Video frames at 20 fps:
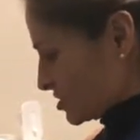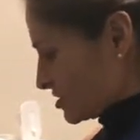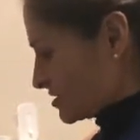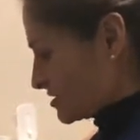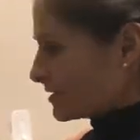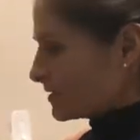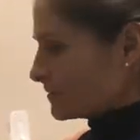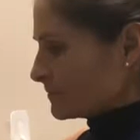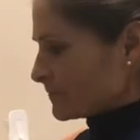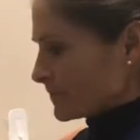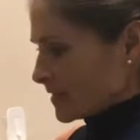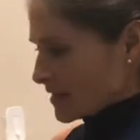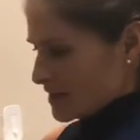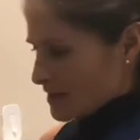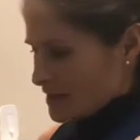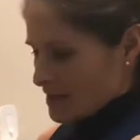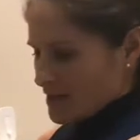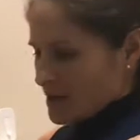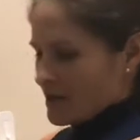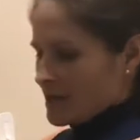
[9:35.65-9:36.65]
No?
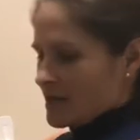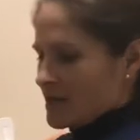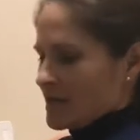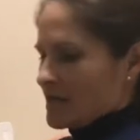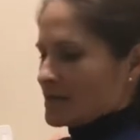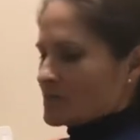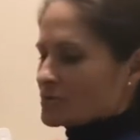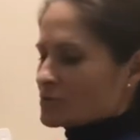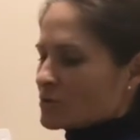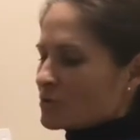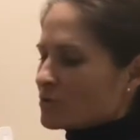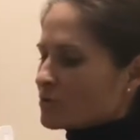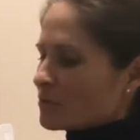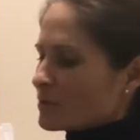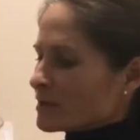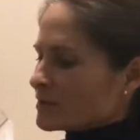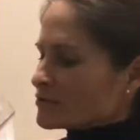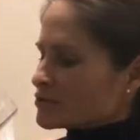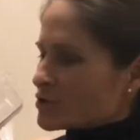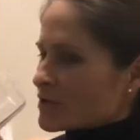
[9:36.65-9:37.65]
So we'll
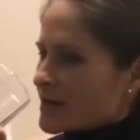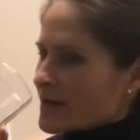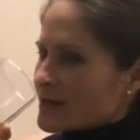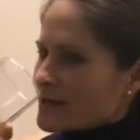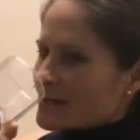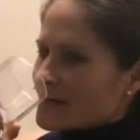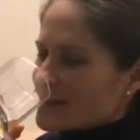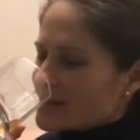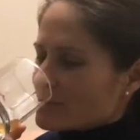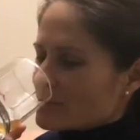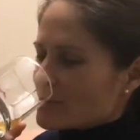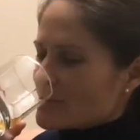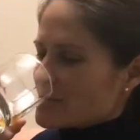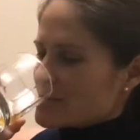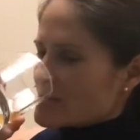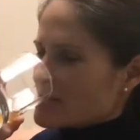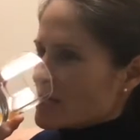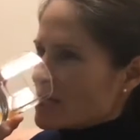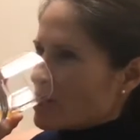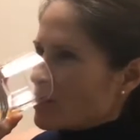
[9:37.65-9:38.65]
try it and we'll
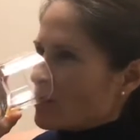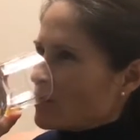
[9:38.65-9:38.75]
see.